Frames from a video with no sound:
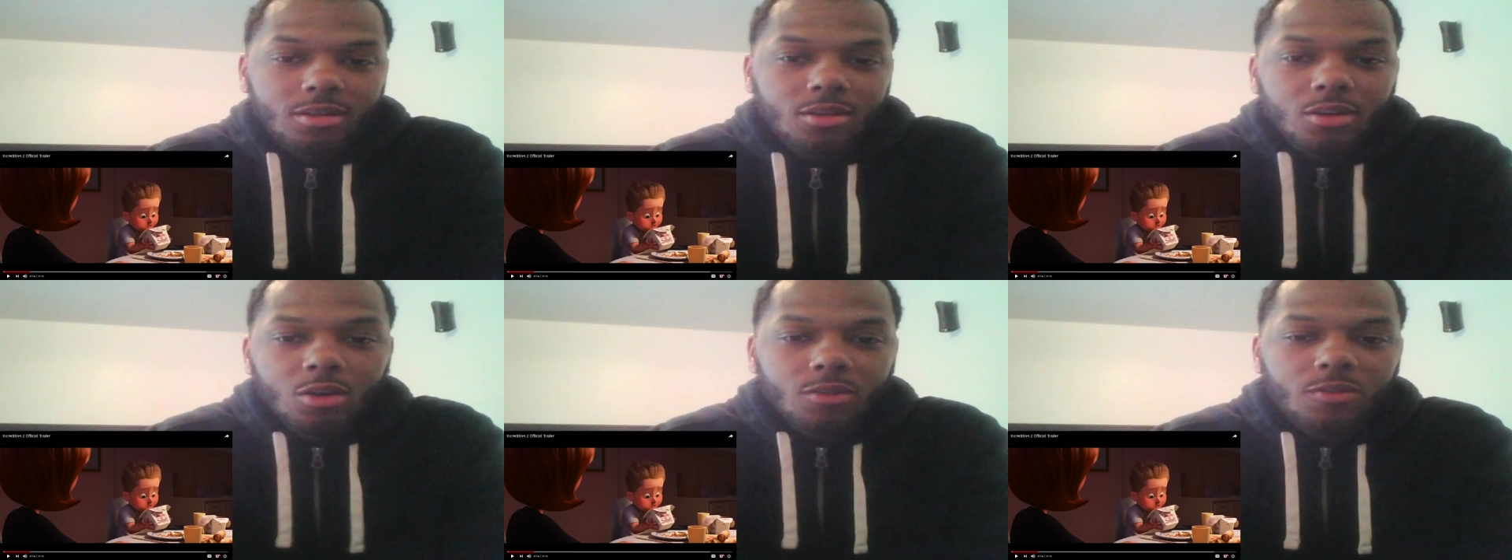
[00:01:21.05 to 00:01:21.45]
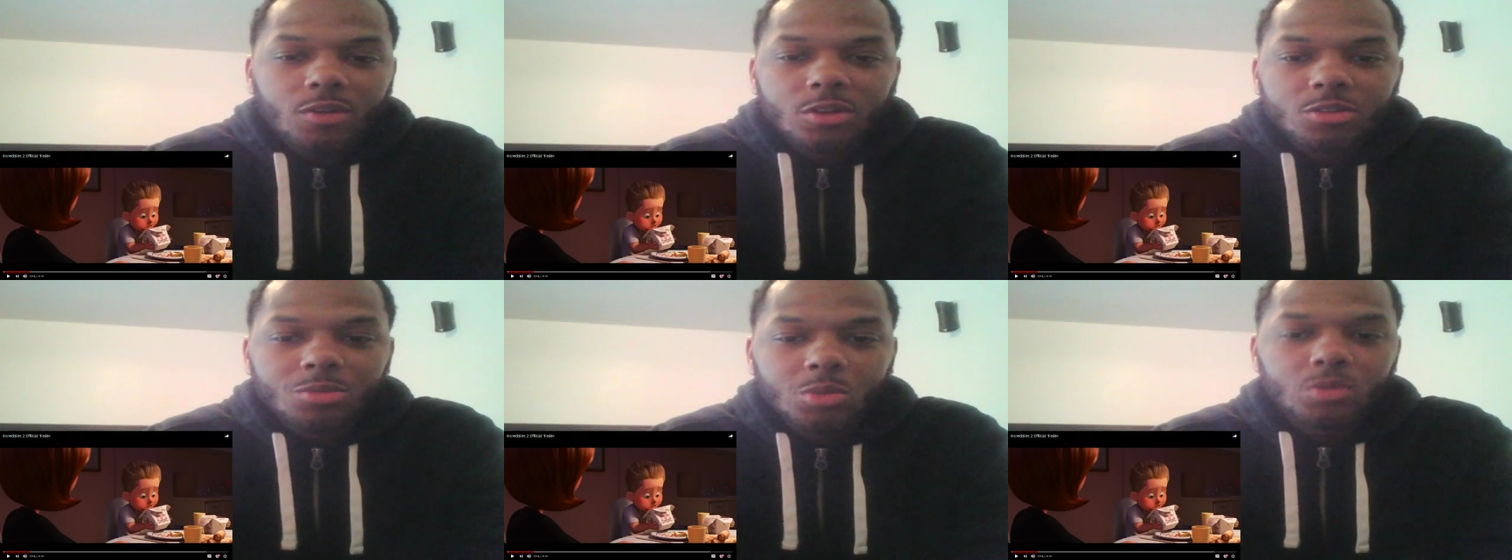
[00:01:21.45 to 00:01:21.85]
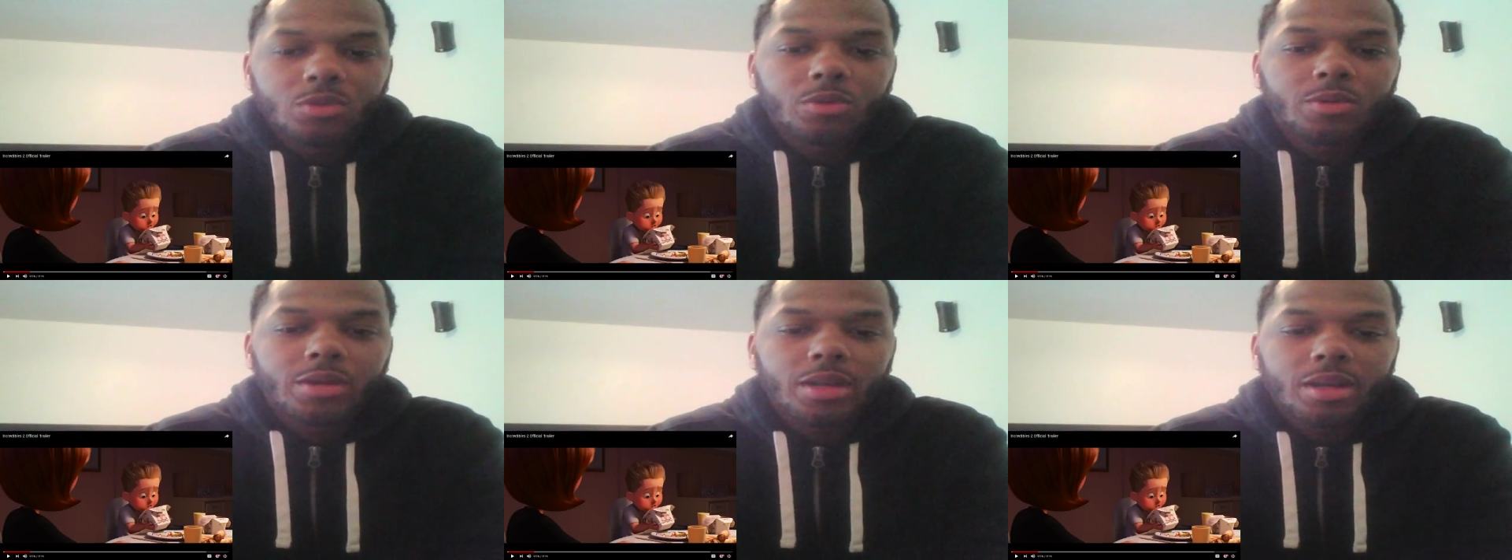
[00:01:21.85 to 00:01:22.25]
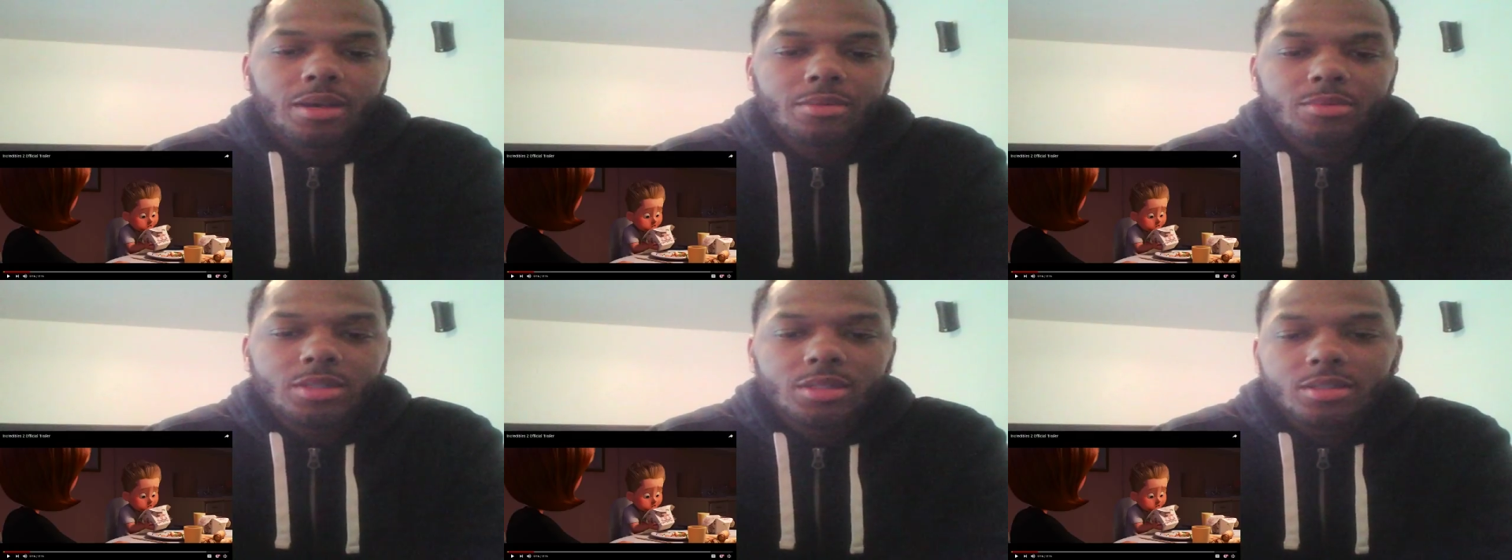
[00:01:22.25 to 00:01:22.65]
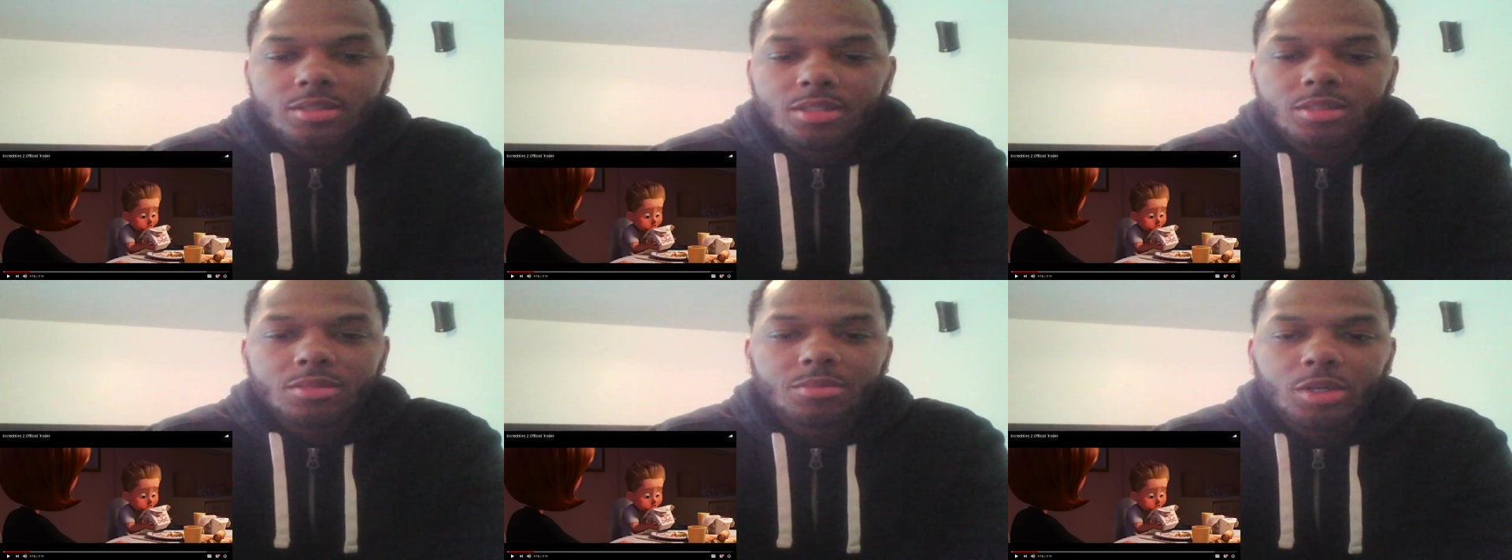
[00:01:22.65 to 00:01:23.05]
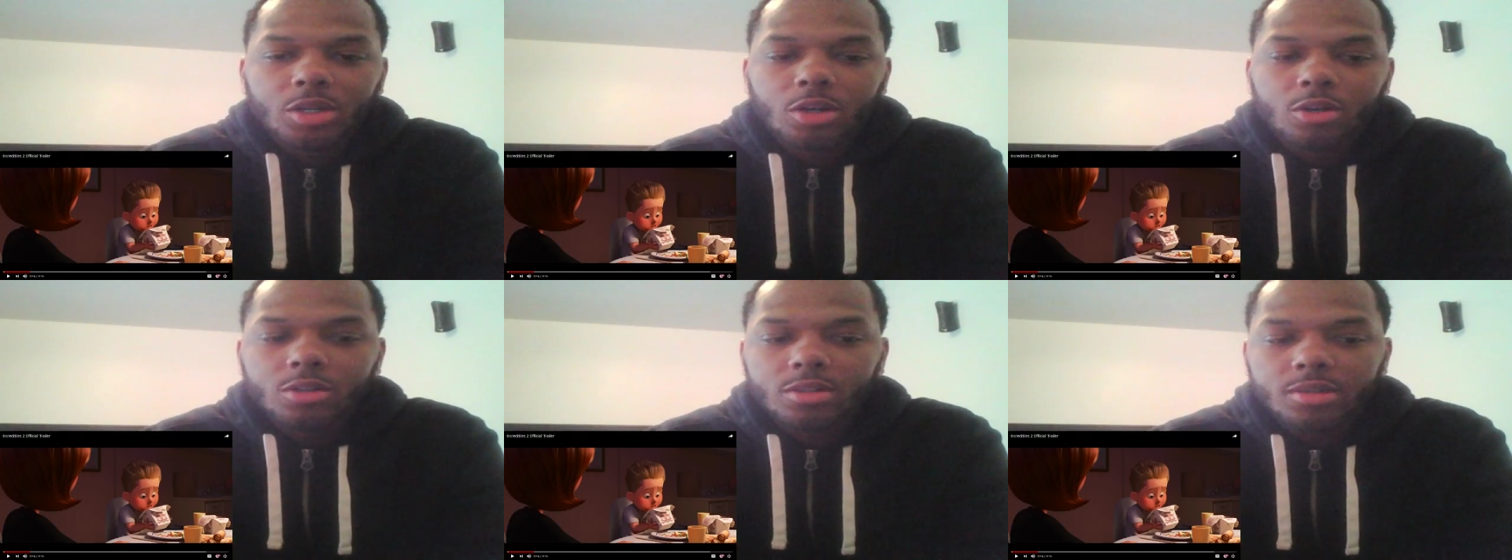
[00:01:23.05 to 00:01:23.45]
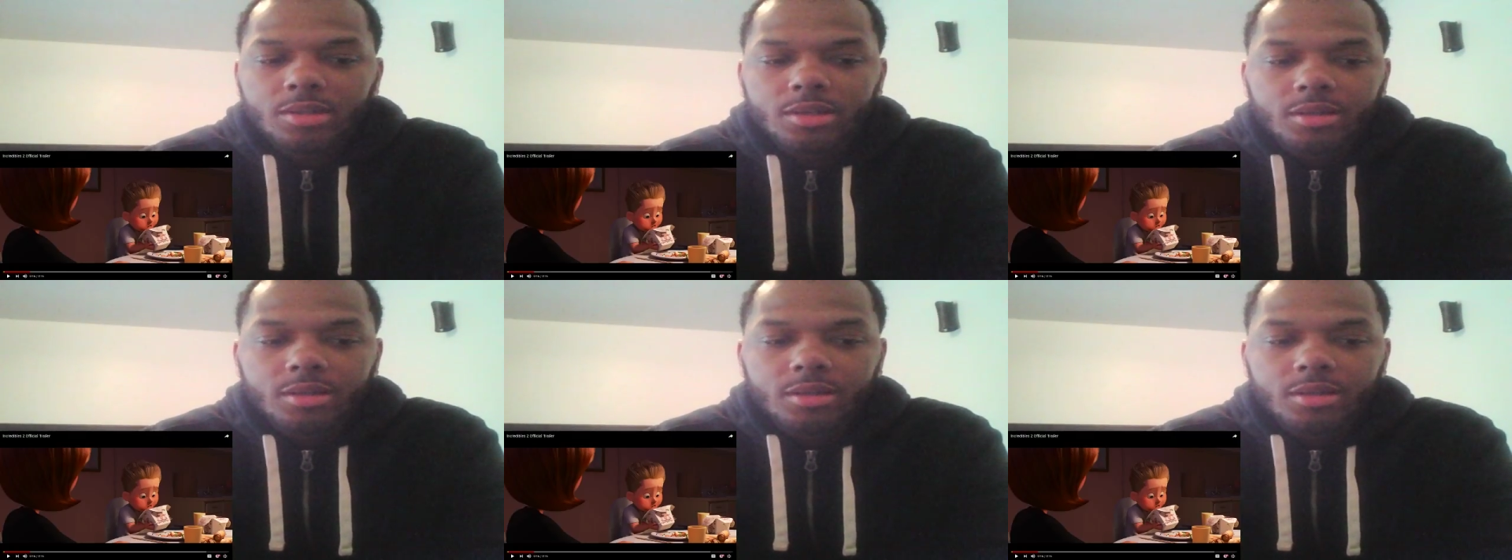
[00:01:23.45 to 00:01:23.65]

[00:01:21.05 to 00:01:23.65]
you know, the first movie or whatnot. But he looks a bit older.